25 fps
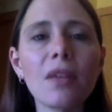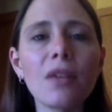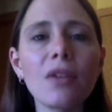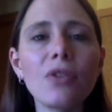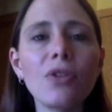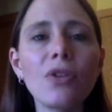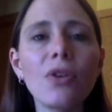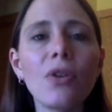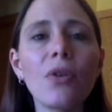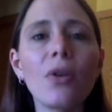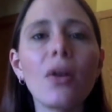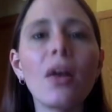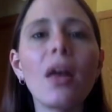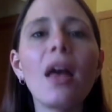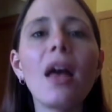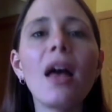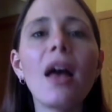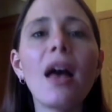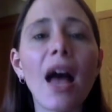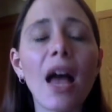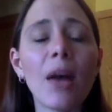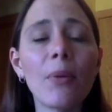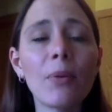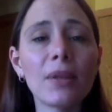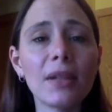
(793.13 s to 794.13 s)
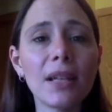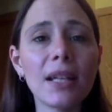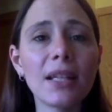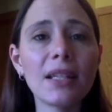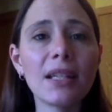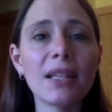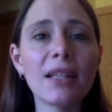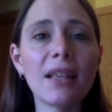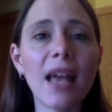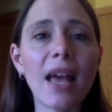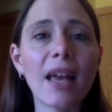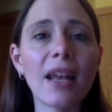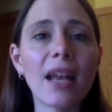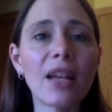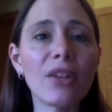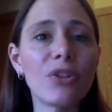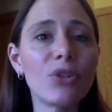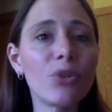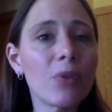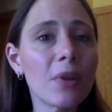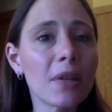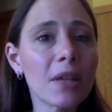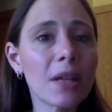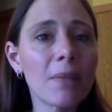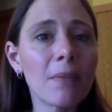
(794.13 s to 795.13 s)
So I will link to that. I
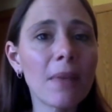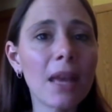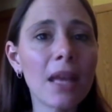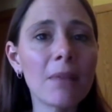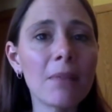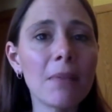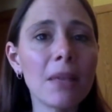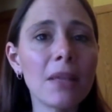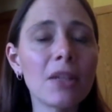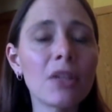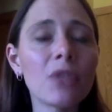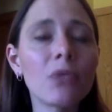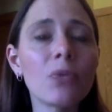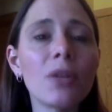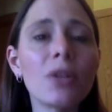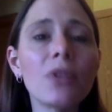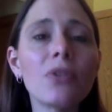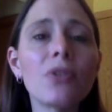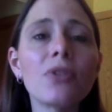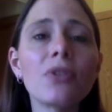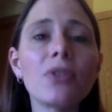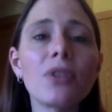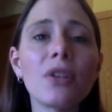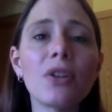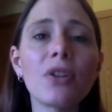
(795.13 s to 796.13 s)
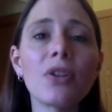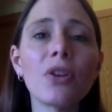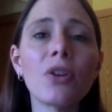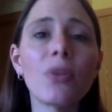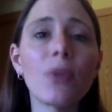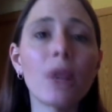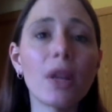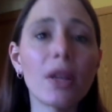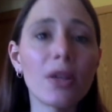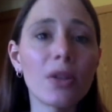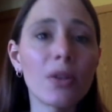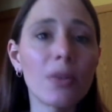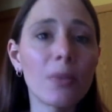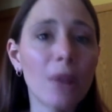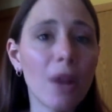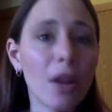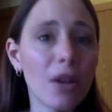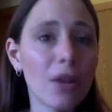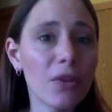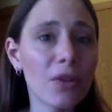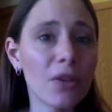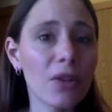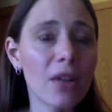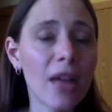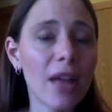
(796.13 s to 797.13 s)
do recommend making reader's theater a regular
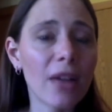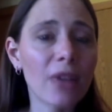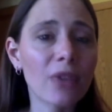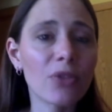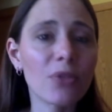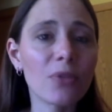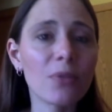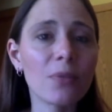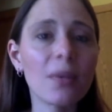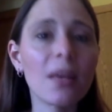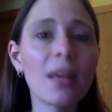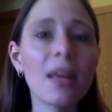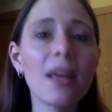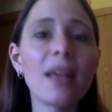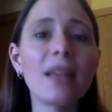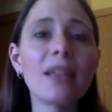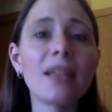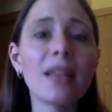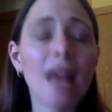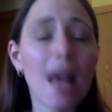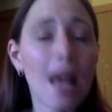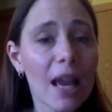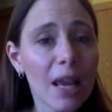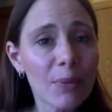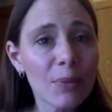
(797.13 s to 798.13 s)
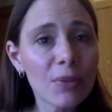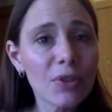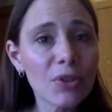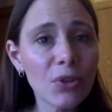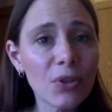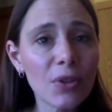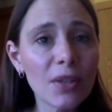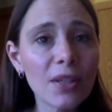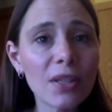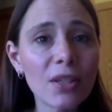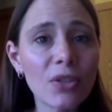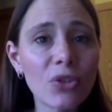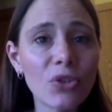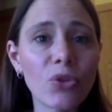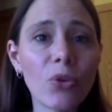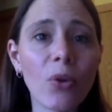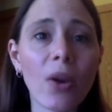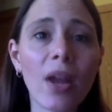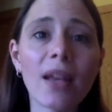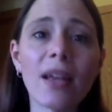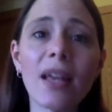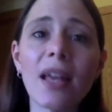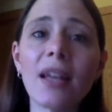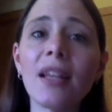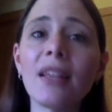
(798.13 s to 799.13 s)
part of your classroom time. Students
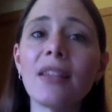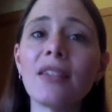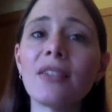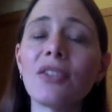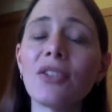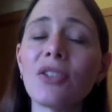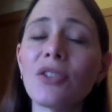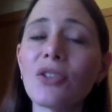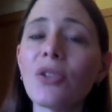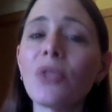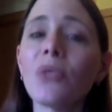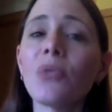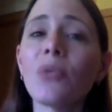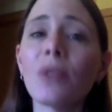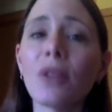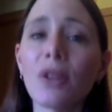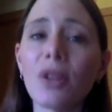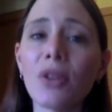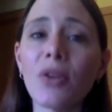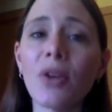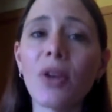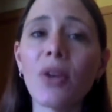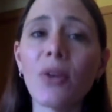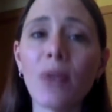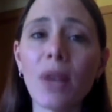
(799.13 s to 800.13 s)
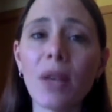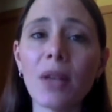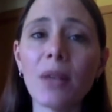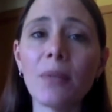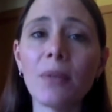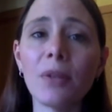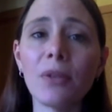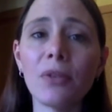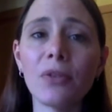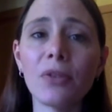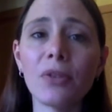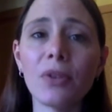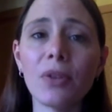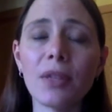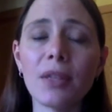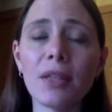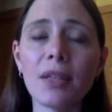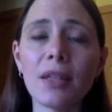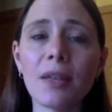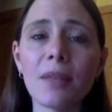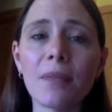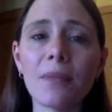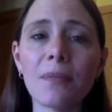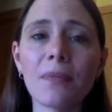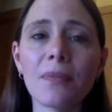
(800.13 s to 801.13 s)
enjoy it, and it's just a really great way to build
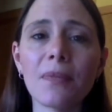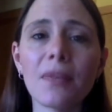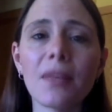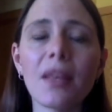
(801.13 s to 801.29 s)
fluency.